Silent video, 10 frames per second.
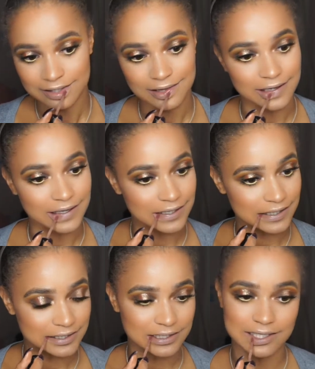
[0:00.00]
that
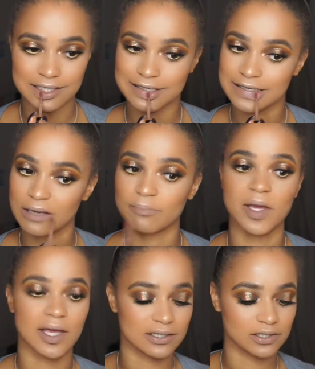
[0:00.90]
actually
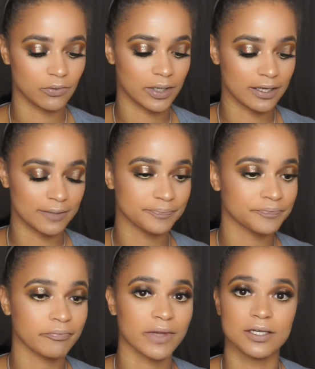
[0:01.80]
compares to it,
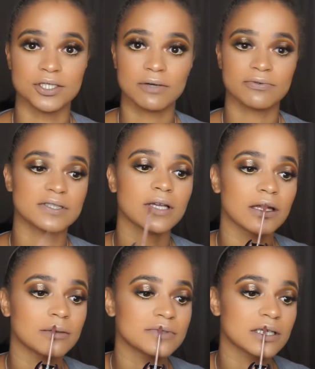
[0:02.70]
and Jeffree Star
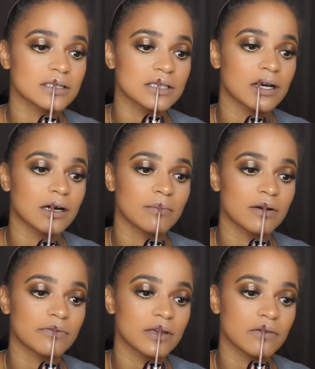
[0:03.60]
lipsticks are my
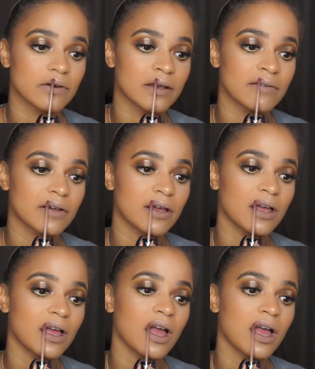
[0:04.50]
favourite ever.